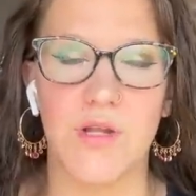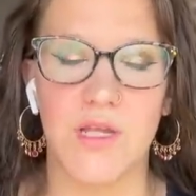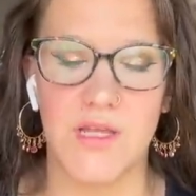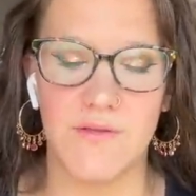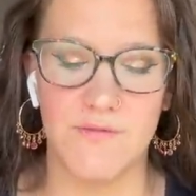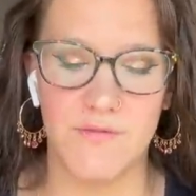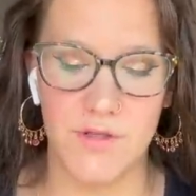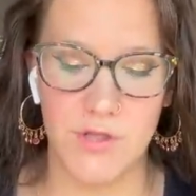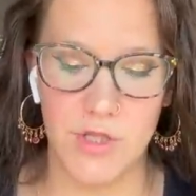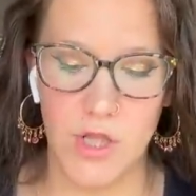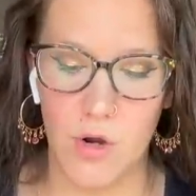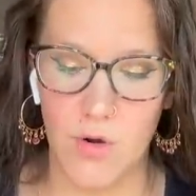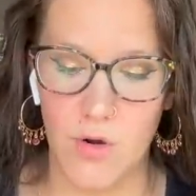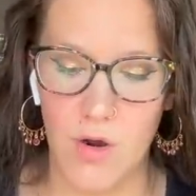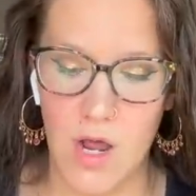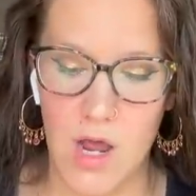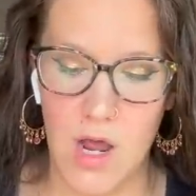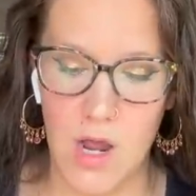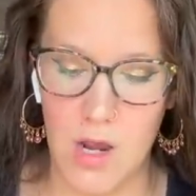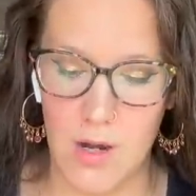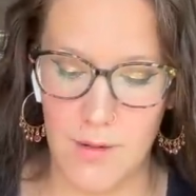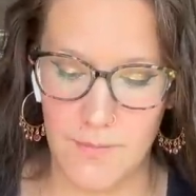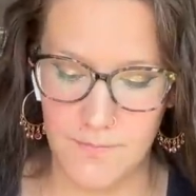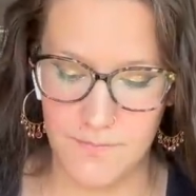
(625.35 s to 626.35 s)
even though
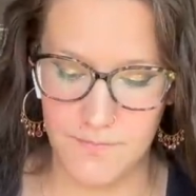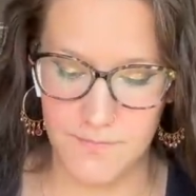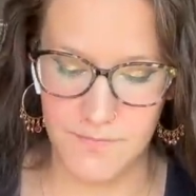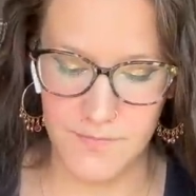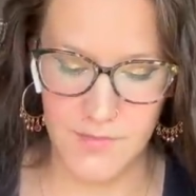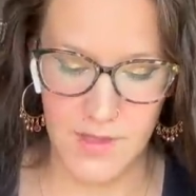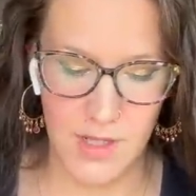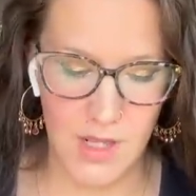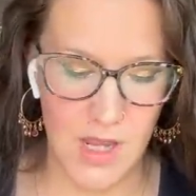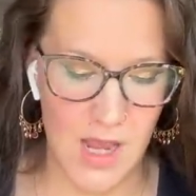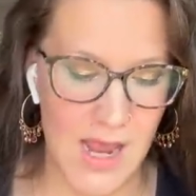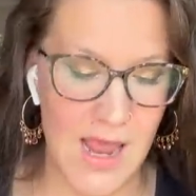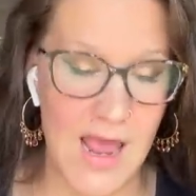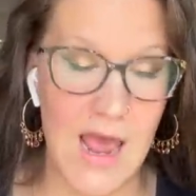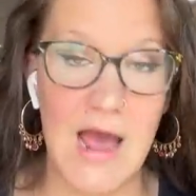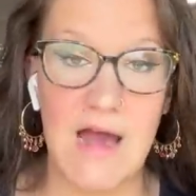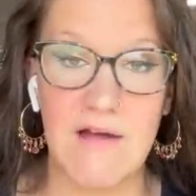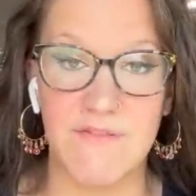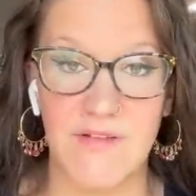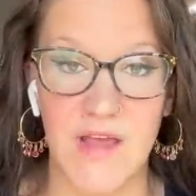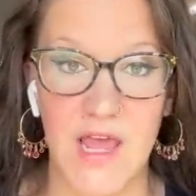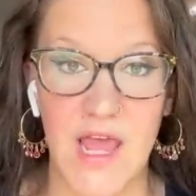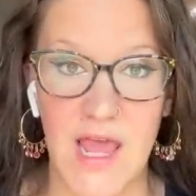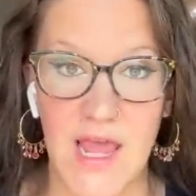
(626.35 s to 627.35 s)
um, I
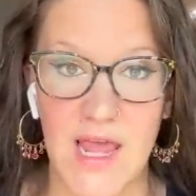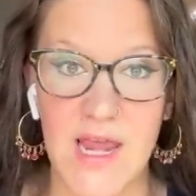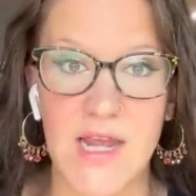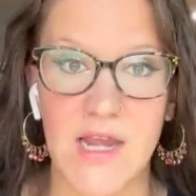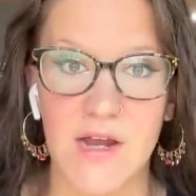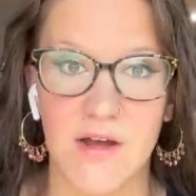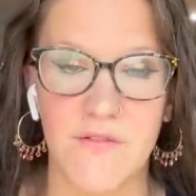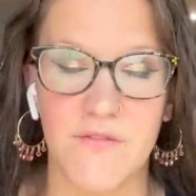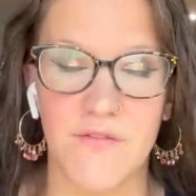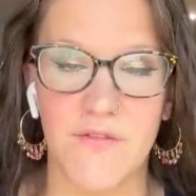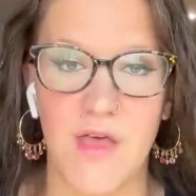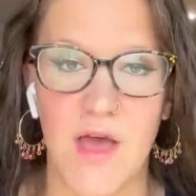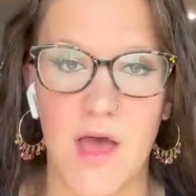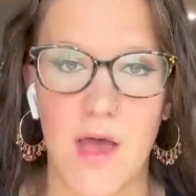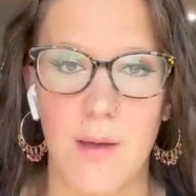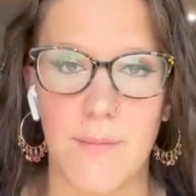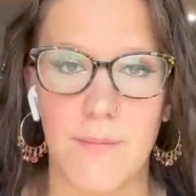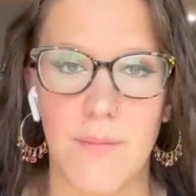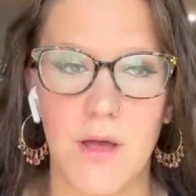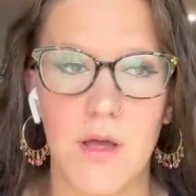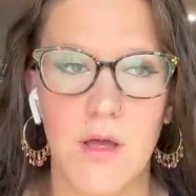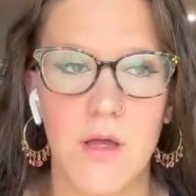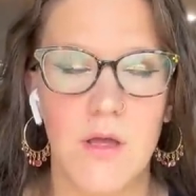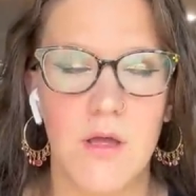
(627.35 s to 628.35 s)
have eight of
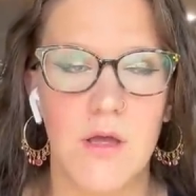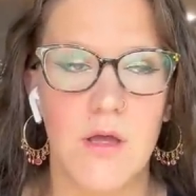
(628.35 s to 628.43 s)
them.